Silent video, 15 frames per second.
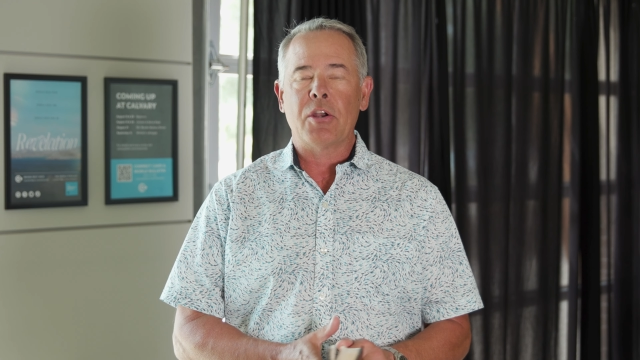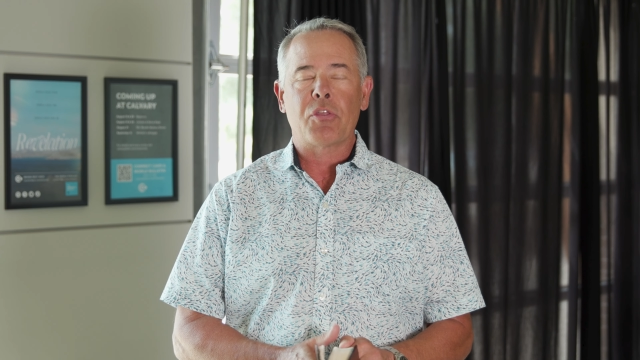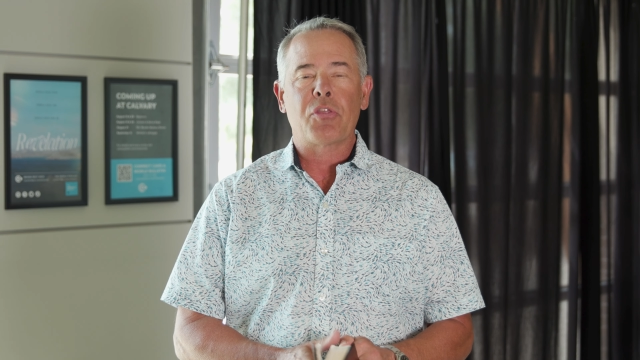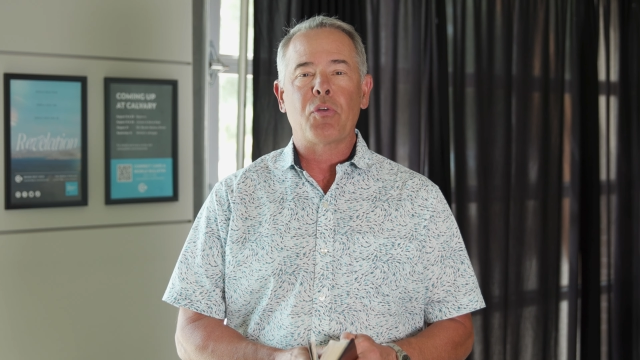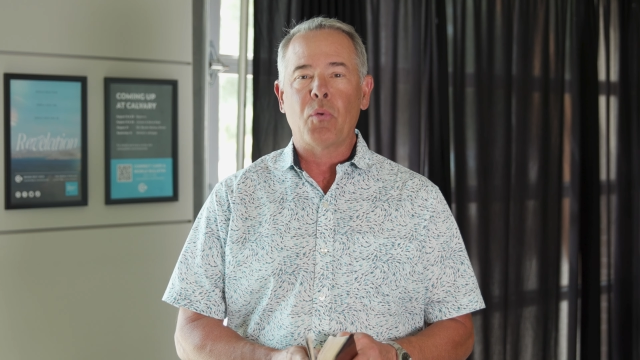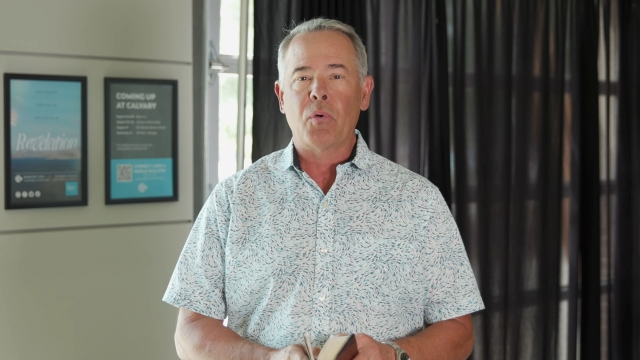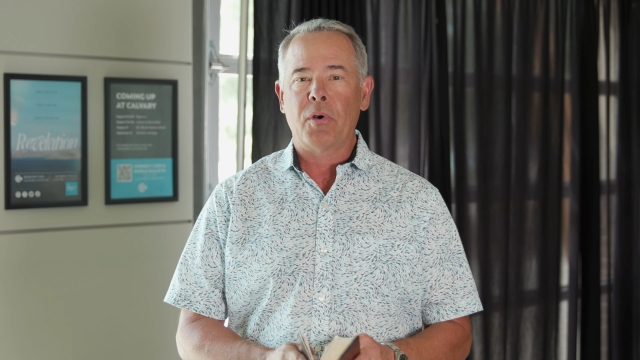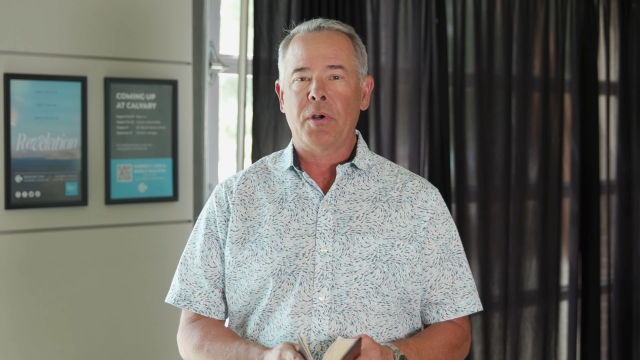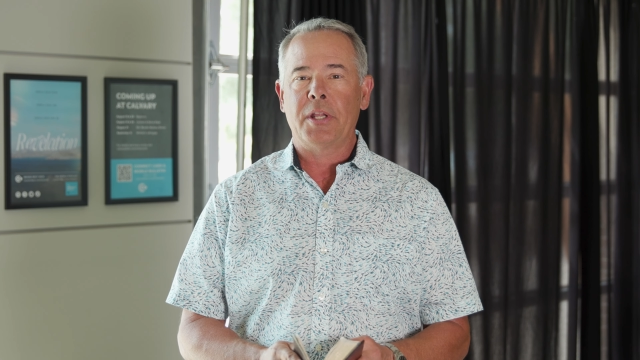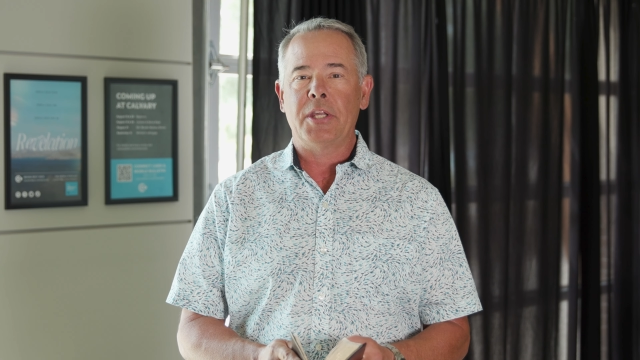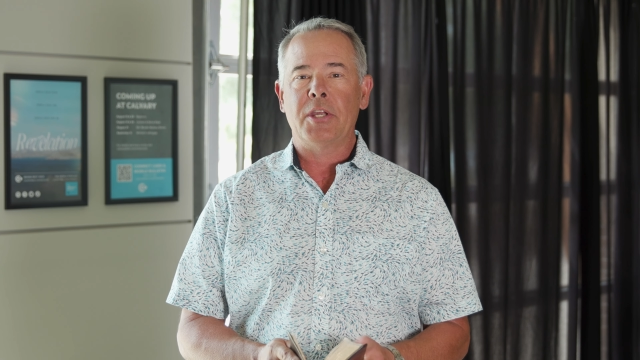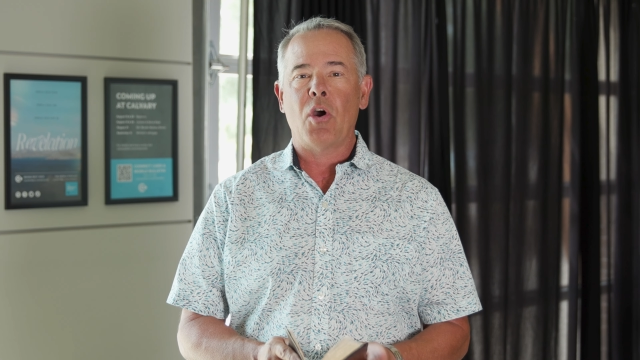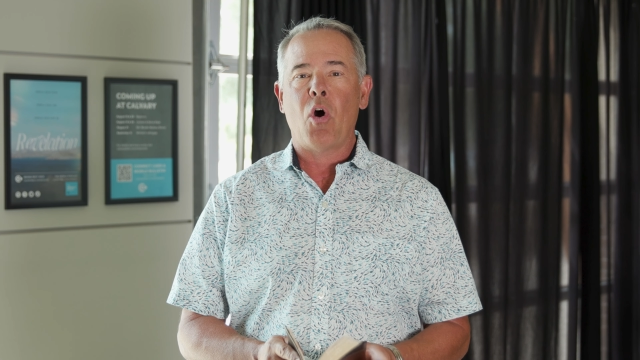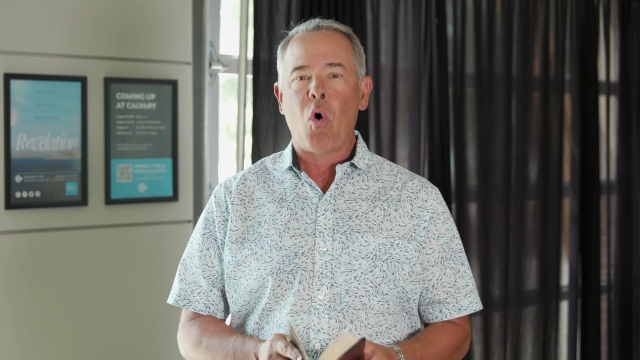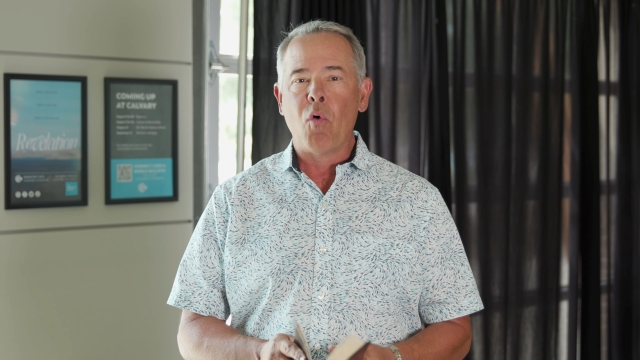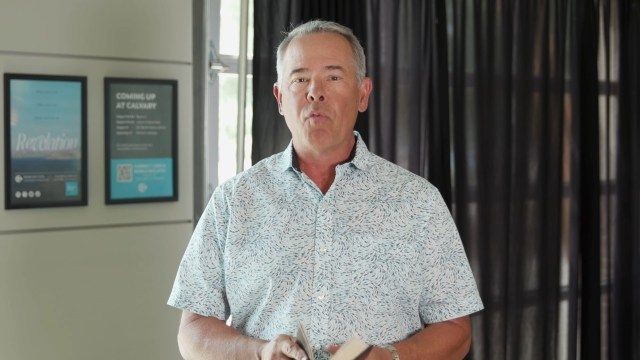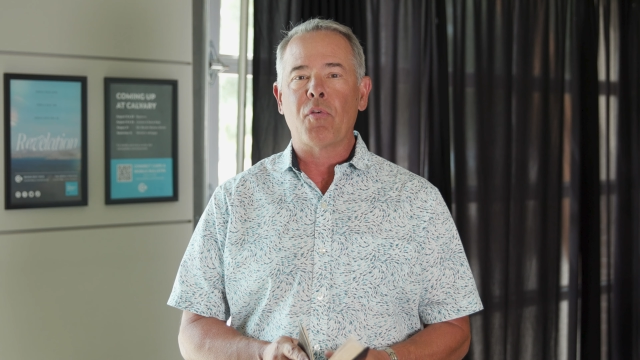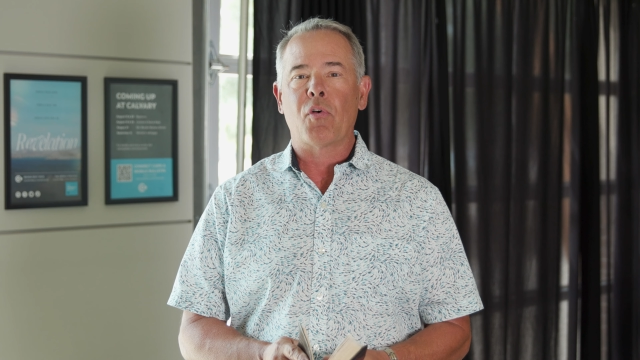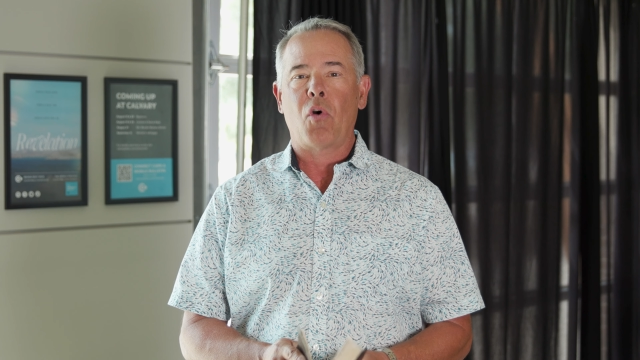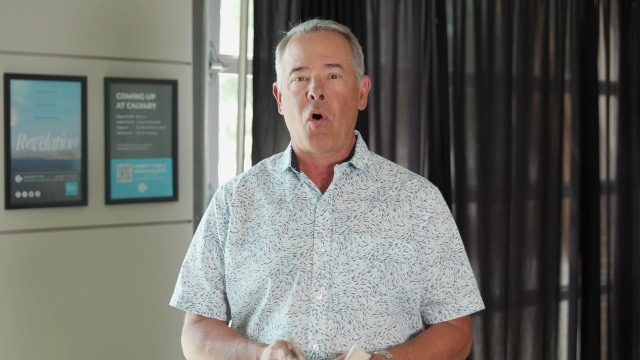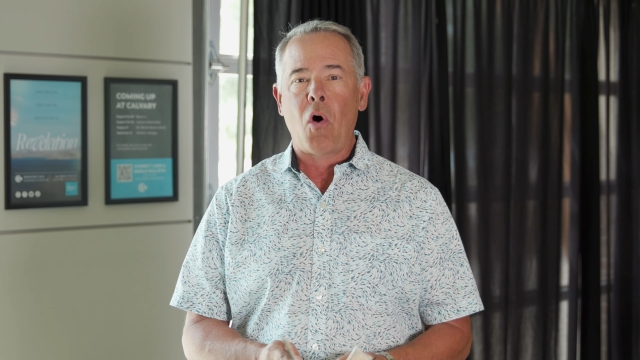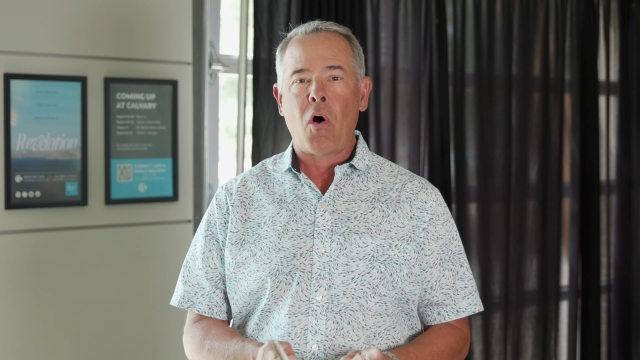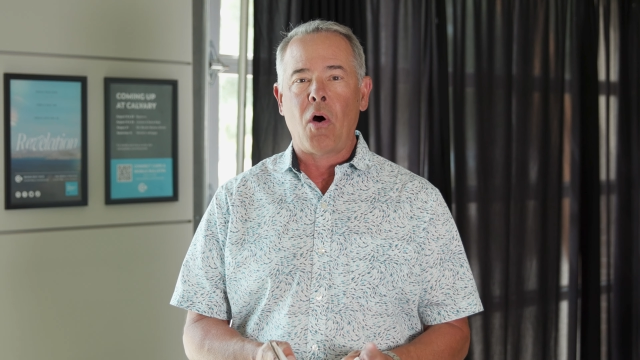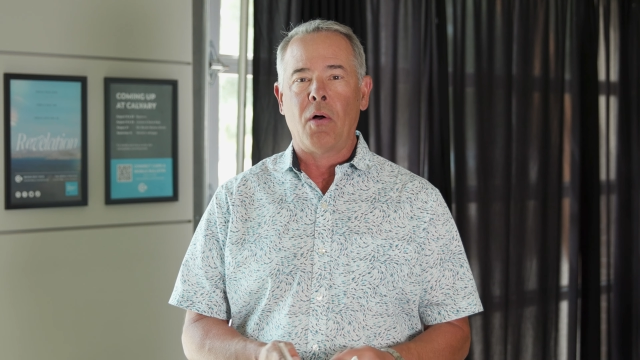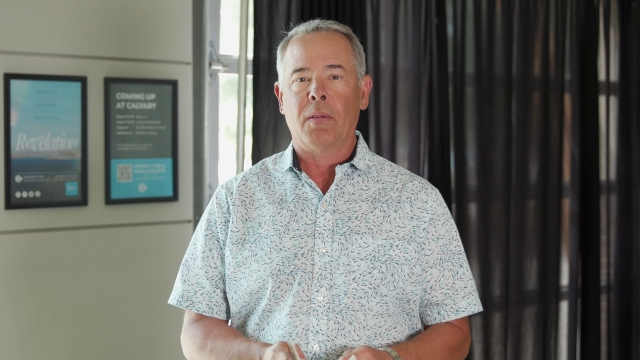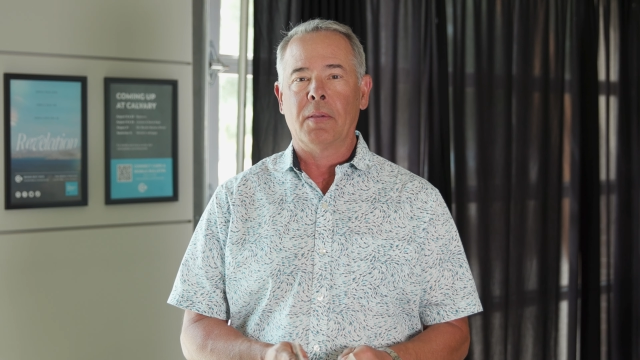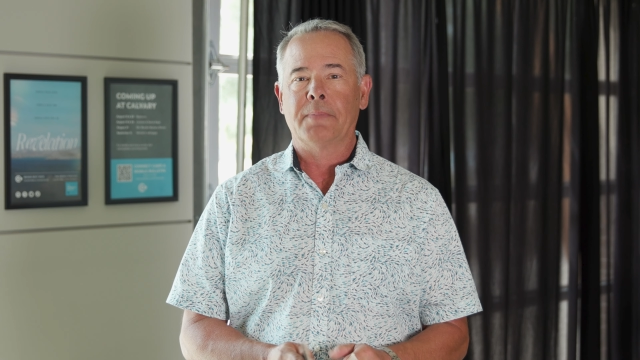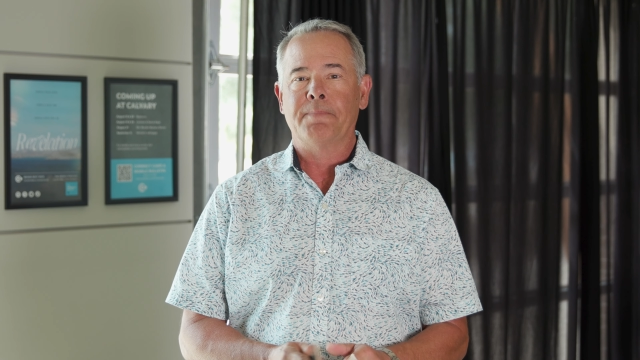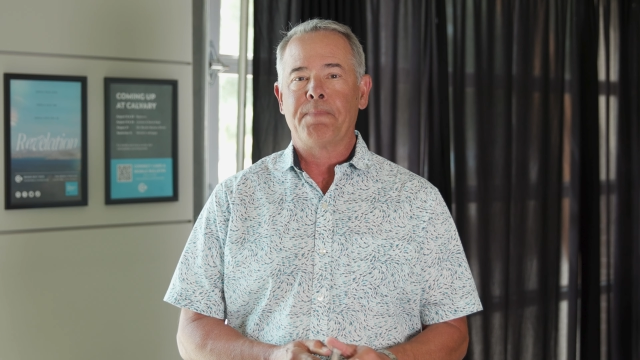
authority over all.